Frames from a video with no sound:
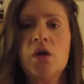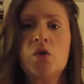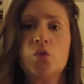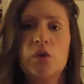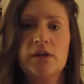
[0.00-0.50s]

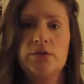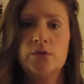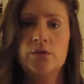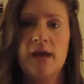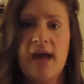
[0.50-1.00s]
Read
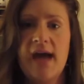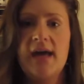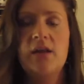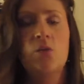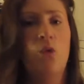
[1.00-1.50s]
through
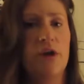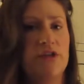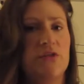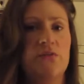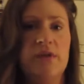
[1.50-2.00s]
that,
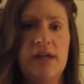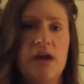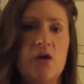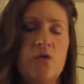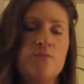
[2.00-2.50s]
watch the
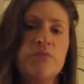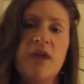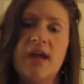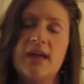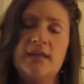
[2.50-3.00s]
video,
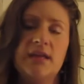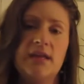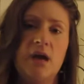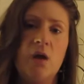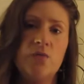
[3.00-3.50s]
and
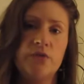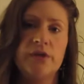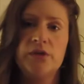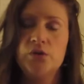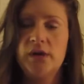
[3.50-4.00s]
then
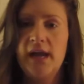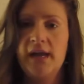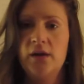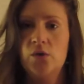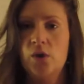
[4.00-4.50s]
hopefully you'll
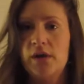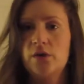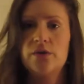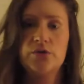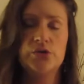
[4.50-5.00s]
gain a greater
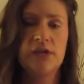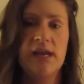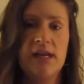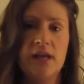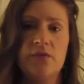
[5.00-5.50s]

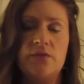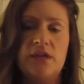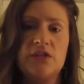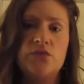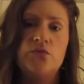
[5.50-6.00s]
understanding of
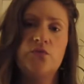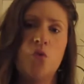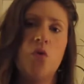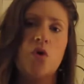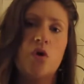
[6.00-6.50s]
these
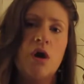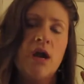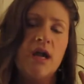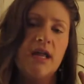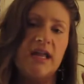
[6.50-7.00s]
four
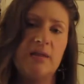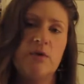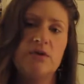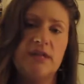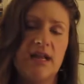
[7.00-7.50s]

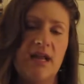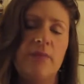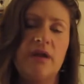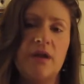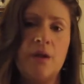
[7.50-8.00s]

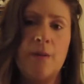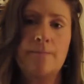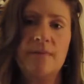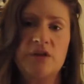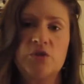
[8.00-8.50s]
hemodynamic
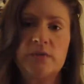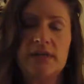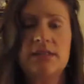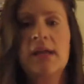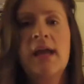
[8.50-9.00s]

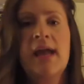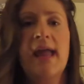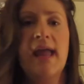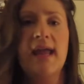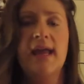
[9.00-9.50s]
measurements.
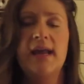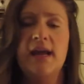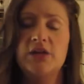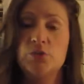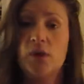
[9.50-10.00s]
And
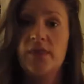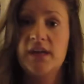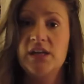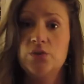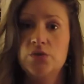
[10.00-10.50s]
I just want to
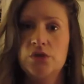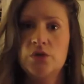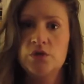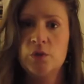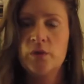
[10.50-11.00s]
thank you
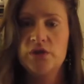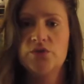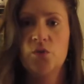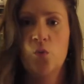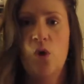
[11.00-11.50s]
so much
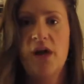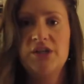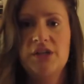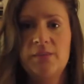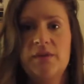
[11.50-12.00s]
for
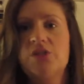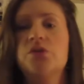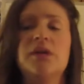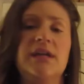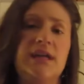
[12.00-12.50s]
watching. Be
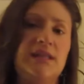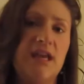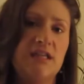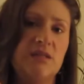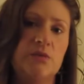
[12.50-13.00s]
sure to hit
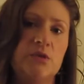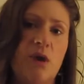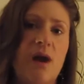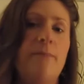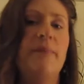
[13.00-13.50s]
that
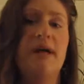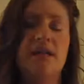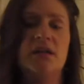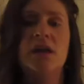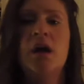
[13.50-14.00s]
subscribe
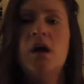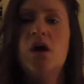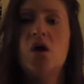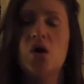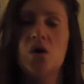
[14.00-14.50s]
button
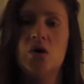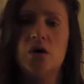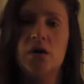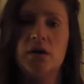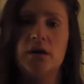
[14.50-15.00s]

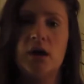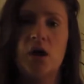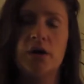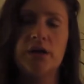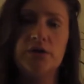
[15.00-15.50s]
on
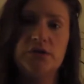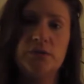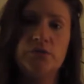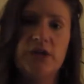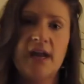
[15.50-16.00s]
our
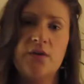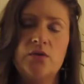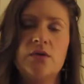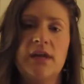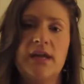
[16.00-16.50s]
YouTube
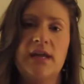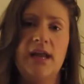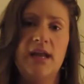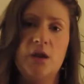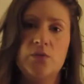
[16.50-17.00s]
channel and
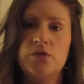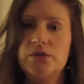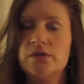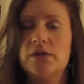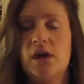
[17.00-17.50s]
head over
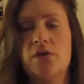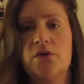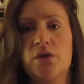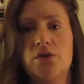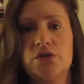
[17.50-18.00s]
to the
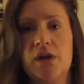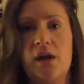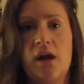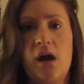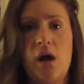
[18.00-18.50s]

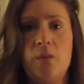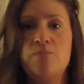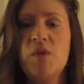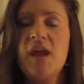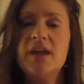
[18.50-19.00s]
DoctorNurse.com.
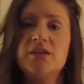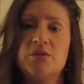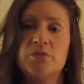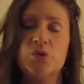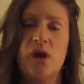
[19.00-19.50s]

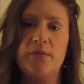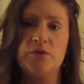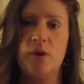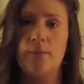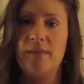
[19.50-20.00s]
Subscribe
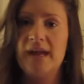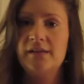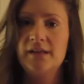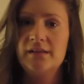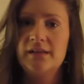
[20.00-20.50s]
to our
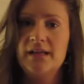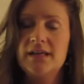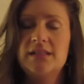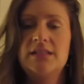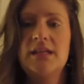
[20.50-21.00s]
mailing
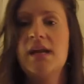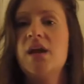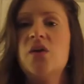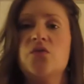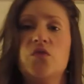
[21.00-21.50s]
list.
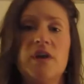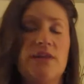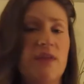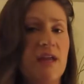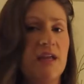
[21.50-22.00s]
Free
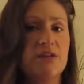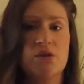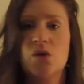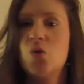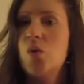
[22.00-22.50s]
things are
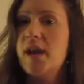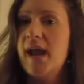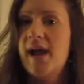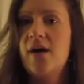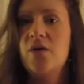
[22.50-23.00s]
going
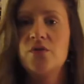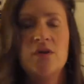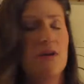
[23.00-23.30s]
out